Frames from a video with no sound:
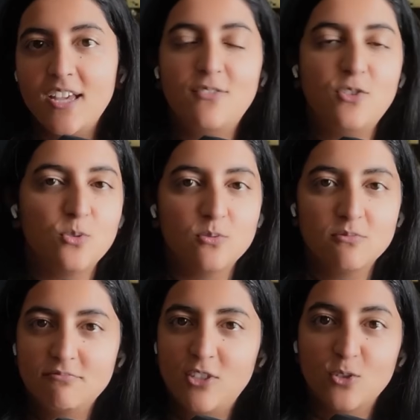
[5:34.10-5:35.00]
And if you,
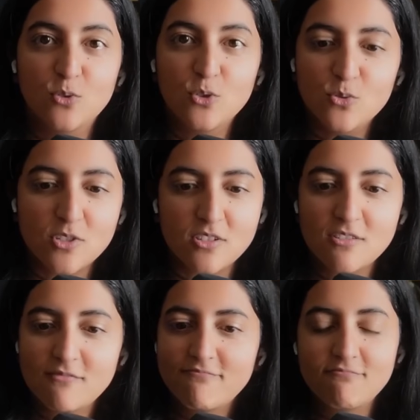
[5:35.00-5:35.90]

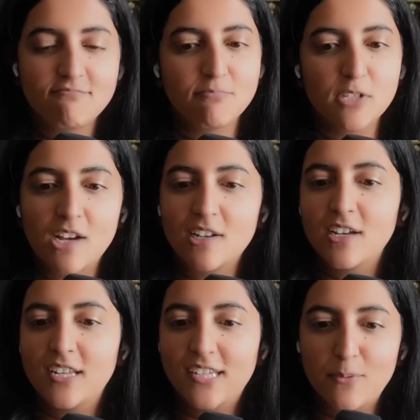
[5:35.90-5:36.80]
lose
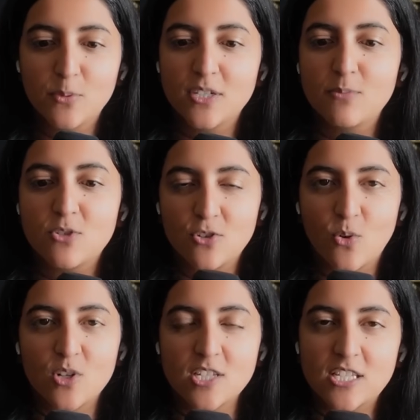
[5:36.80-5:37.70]
Malanga and Gabby Williams during
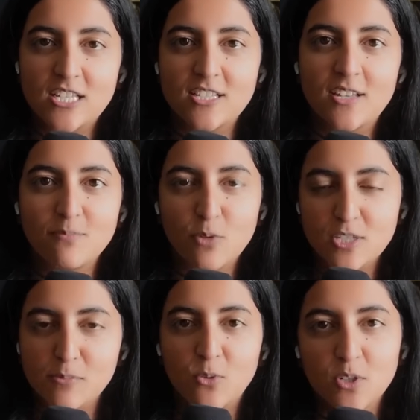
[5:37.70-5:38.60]
the course of the season, that
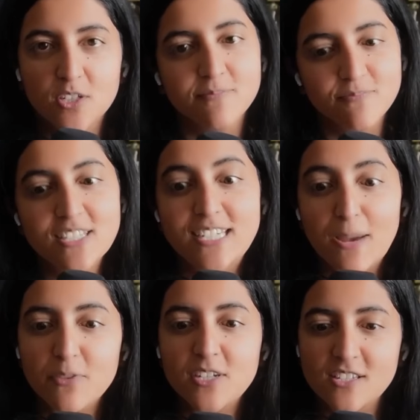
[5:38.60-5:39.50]
puts them at a real
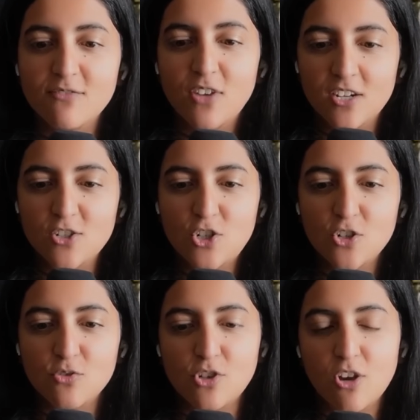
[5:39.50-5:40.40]
depth disadvantage
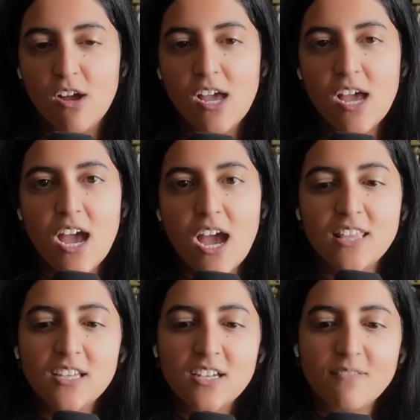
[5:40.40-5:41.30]
too. So
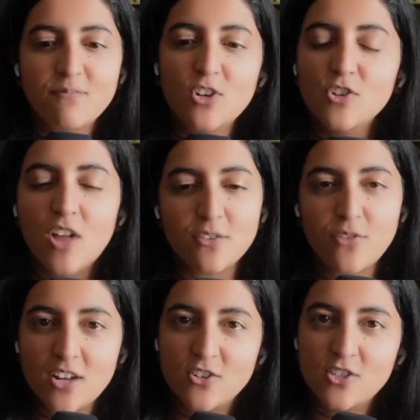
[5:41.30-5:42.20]
I think there are a lot of
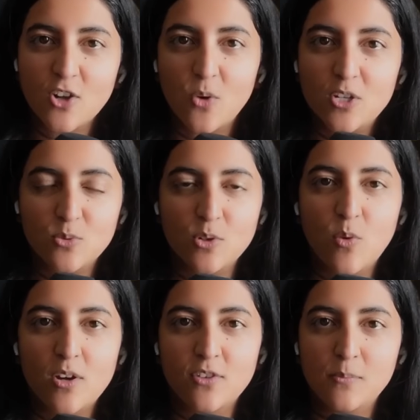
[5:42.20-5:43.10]
factors that go into it.
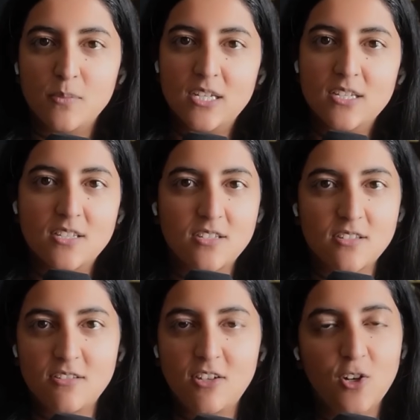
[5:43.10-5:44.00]
One of them is,